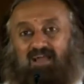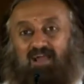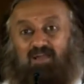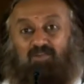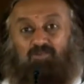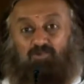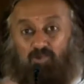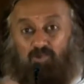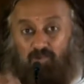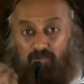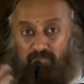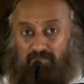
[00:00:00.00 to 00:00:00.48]

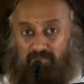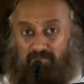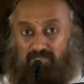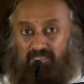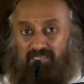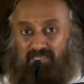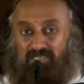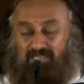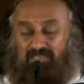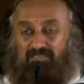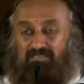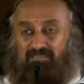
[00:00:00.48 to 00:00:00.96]

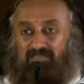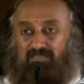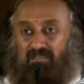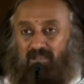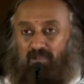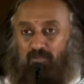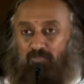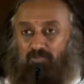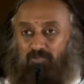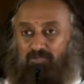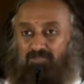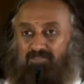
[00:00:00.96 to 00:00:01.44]
accommodate the
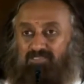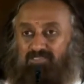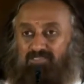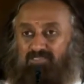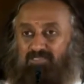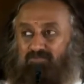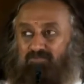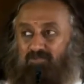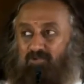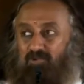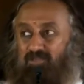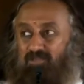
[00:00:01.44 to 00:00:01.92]

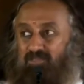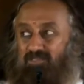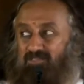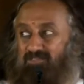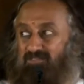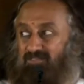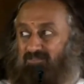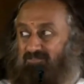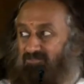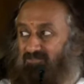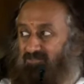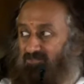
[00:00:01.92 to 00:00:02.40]
opposite
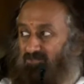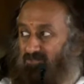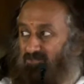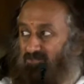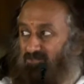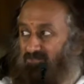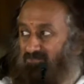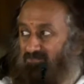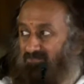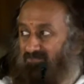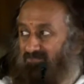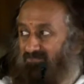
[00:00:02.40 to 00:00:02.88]
point of
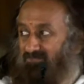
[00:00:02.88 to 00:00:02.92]
view.